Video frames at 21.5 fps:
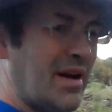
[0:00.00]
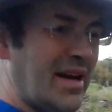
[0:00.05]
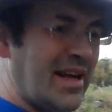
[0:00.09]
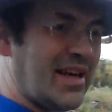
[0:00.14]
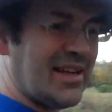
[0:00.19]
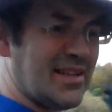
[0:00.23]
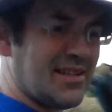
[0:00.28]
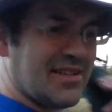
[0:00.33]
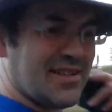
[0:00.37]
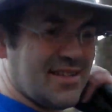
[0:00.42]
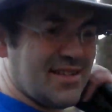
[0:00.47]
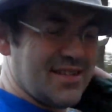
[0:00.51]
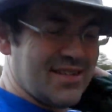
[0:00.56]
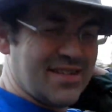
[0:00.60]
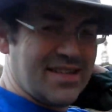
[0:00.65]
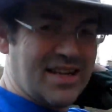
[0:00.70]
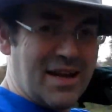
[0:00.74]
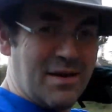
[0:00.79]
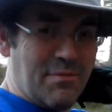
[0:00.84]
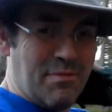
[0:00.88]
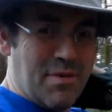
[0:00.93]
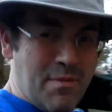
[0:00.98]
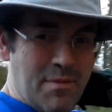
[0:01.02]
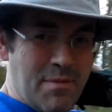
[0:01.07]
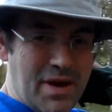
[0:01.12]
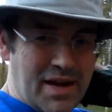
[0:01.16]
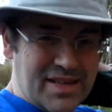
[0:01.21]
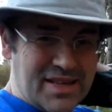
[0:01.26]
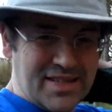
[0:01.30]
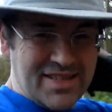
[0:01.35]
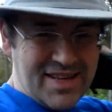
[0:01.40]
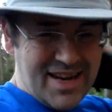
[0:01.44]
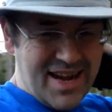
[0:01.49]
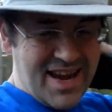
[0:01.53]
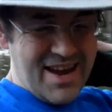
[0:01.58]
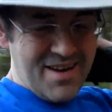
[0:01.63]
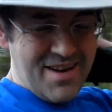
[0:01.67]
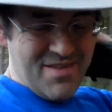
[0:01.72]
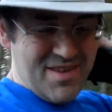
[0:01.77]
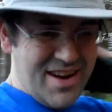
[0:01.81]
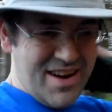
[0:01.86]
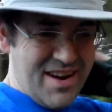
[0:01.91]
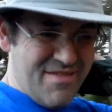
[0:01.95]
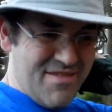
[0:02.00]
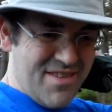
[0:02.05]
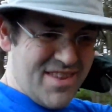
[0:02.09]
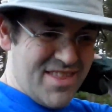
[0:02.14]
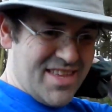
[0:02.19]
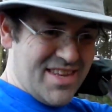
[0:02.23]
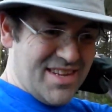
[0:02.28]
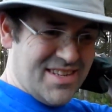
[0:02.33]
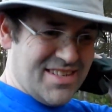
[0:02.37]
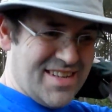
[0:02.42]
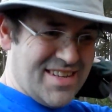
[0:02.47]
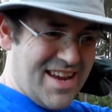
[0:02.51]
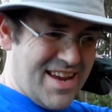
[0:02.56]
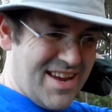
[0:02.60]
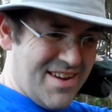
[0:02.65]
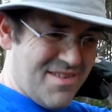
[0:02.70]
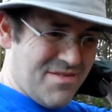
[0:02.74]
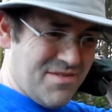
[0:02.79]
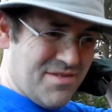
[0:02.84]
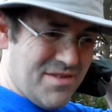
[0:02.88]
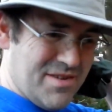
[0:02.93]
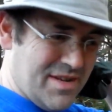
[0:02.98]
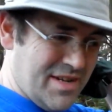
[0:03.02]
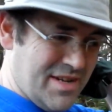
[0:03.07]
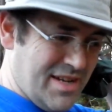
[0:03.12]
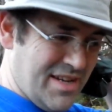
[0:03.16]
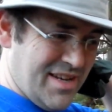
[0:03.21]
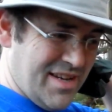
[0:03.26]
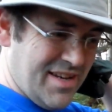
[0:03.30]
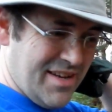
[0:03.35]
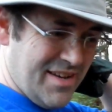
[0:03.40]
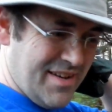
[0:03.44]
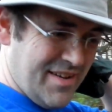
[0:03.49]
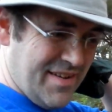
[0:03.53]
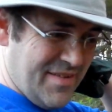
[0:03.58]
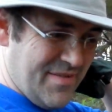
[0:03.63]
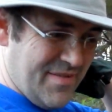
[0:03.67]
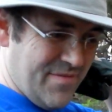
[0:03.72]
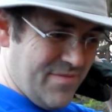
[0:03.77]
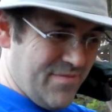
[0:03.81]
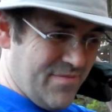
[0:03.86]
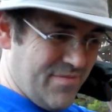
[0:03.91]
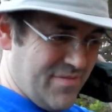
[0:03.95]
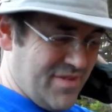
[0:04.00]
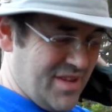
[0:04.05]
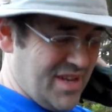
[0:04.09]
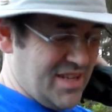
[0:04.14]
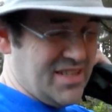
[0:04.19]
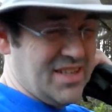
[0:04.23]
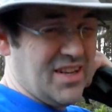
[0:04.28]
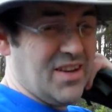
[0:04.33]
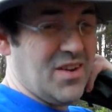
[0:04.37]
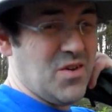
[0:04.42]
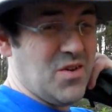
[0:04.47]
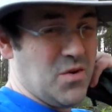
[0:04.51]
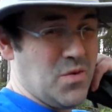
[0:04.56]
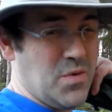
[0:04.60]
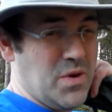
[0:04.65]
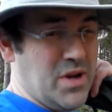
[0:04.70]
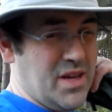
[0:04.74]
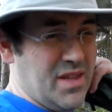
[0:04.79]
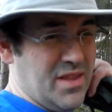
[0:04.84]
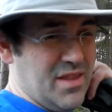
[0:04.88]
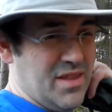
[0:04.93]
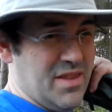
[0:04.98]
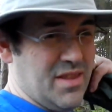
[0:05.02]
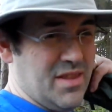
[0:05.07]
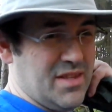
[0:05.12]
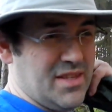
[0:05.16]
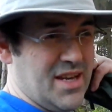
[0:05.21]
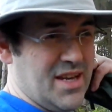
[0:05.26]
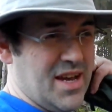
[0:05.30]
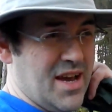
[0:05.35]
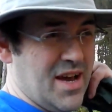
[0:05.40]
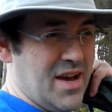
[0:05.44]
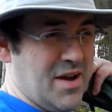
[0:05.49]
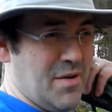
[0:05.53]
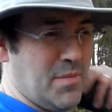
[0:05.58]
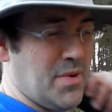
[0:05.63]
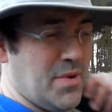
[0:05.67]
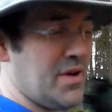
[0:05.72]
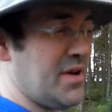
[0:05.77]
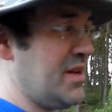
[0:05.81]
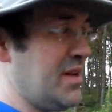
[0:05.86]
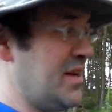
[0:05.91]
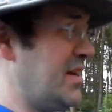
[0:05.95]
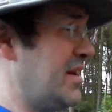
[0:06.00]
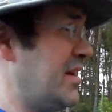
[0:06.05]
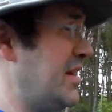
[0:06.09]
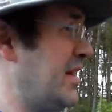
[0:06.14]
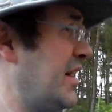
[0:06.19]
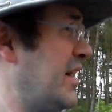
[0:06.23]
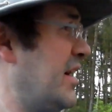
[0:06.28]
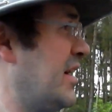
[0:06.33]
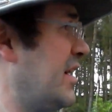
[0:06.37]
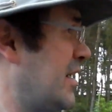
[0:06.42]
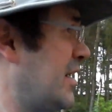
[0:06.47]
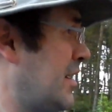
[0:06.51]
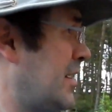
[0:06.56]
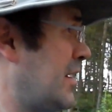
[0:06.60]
minutes and sleeping bag's down and everything's out. It's a lot quicker than the tarp and the